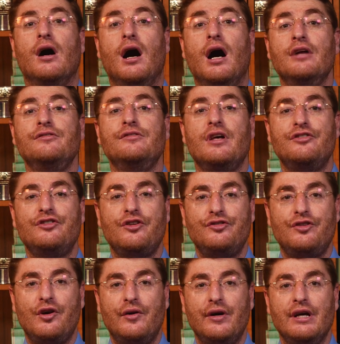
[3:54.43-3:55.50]

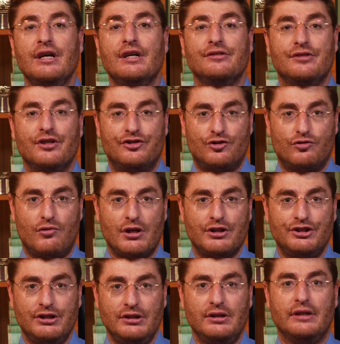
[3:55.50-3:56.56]
unnecessary
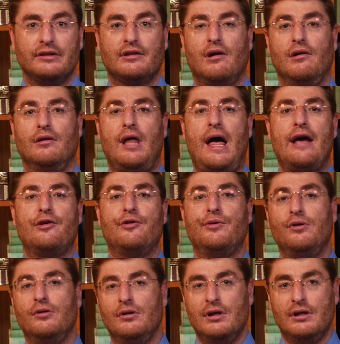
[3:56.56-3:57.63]
destruction and
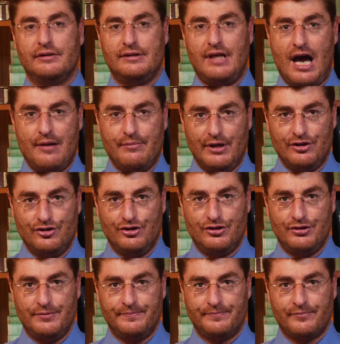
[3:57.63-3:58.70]
collateral damage.